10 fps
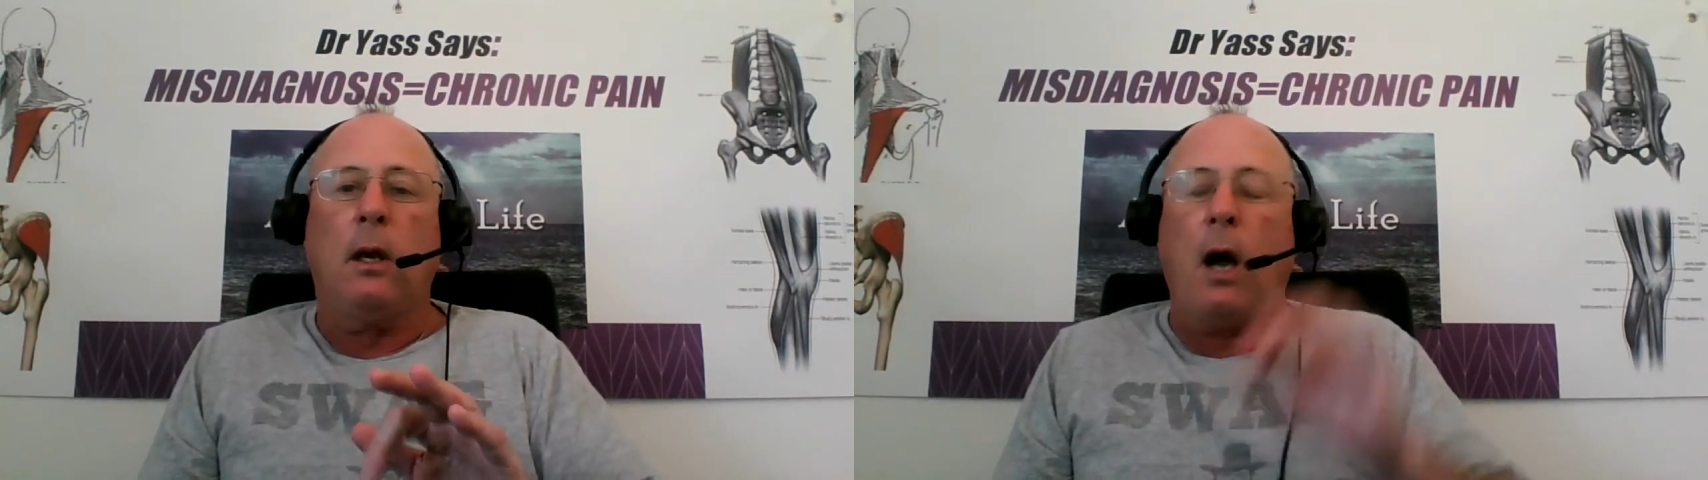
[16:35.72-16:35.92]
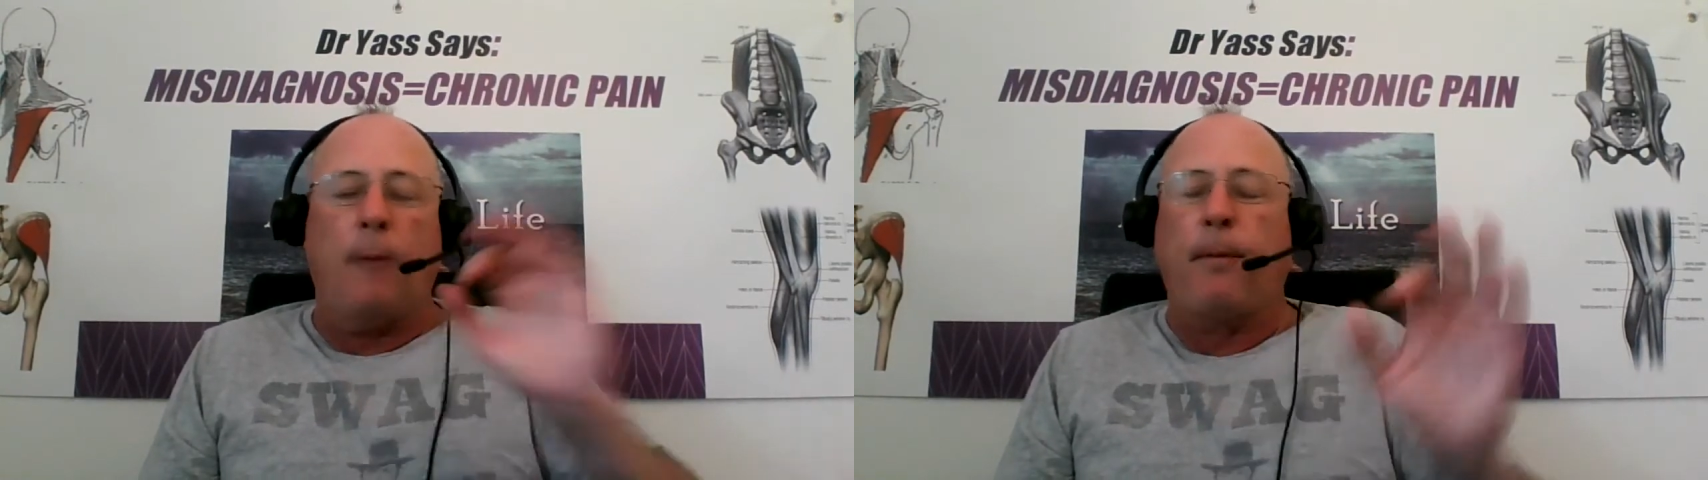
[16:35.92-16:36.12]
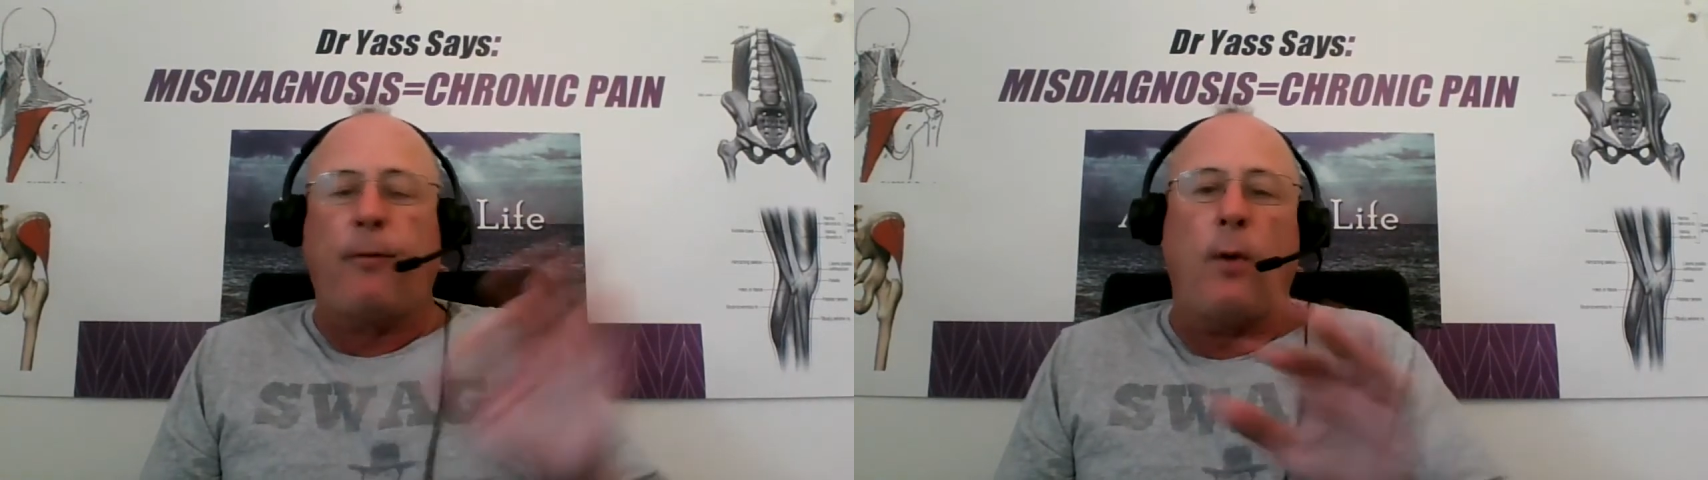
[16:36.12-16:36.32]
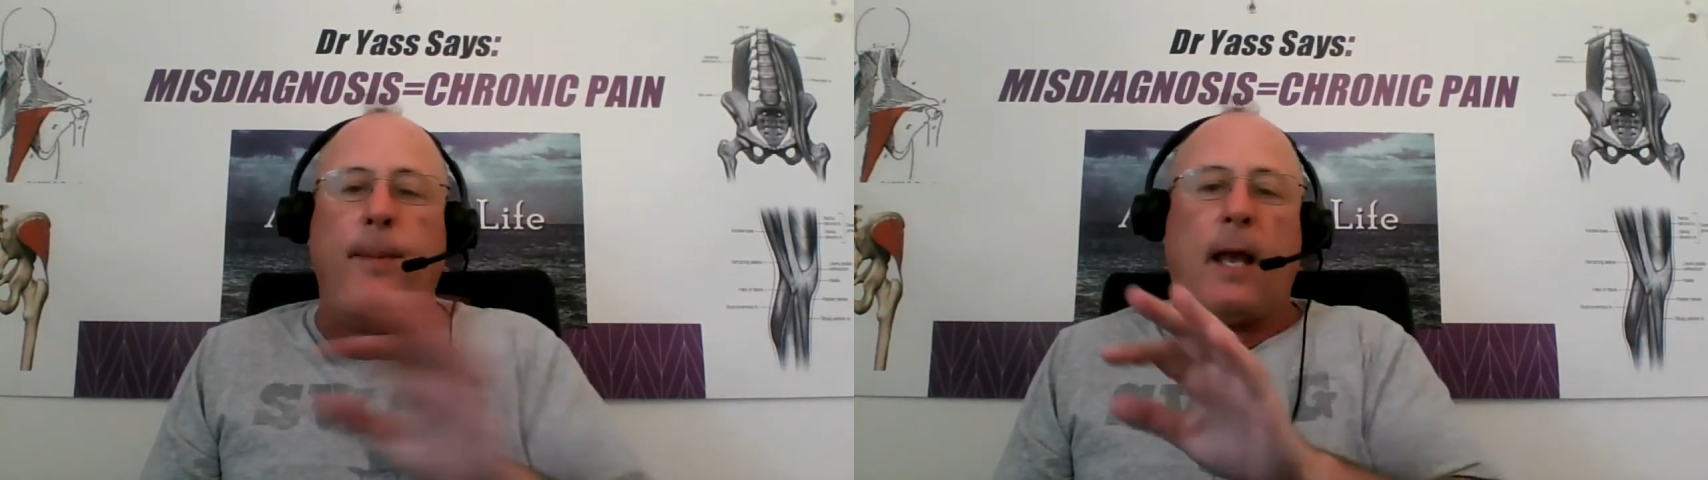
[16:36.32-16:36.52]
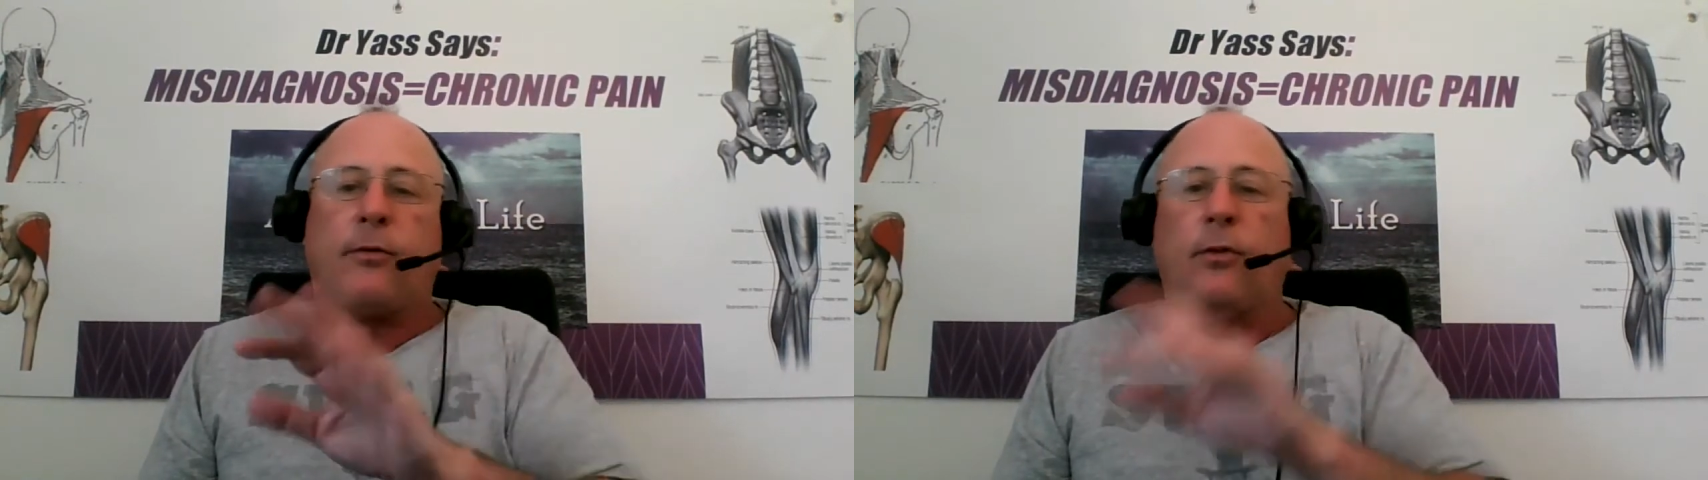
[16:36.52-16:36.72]
perform
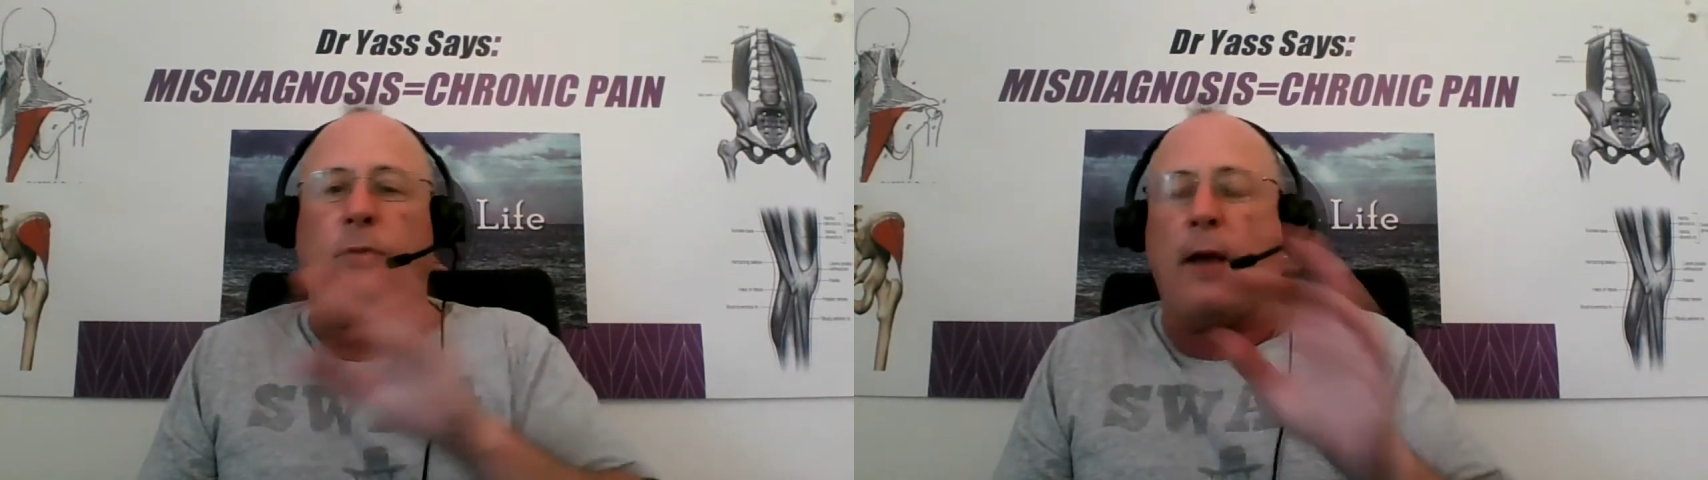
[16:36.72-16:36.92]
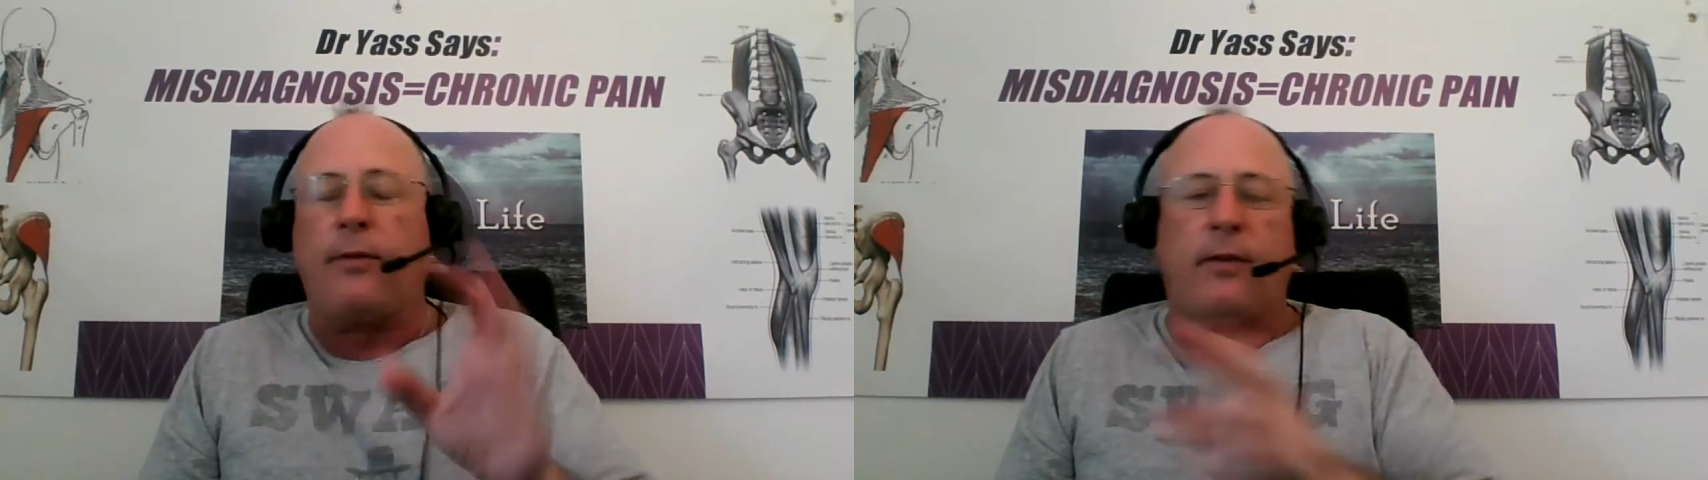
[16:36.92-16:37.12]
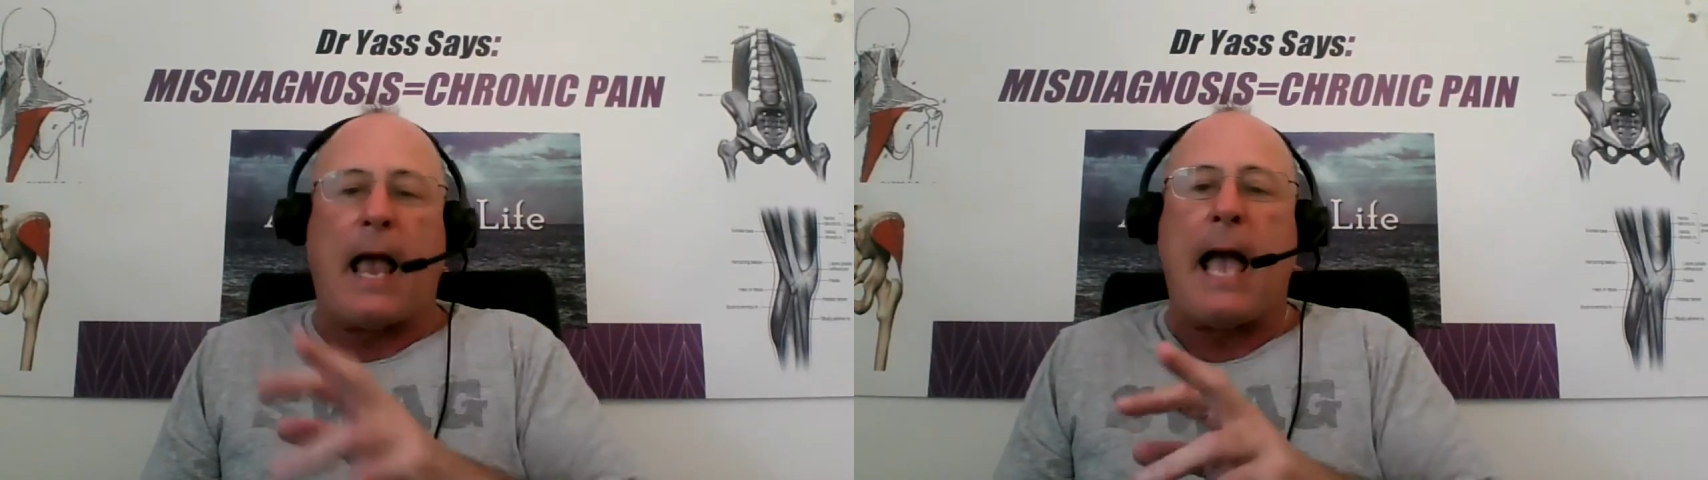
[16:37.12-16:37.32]
the exercises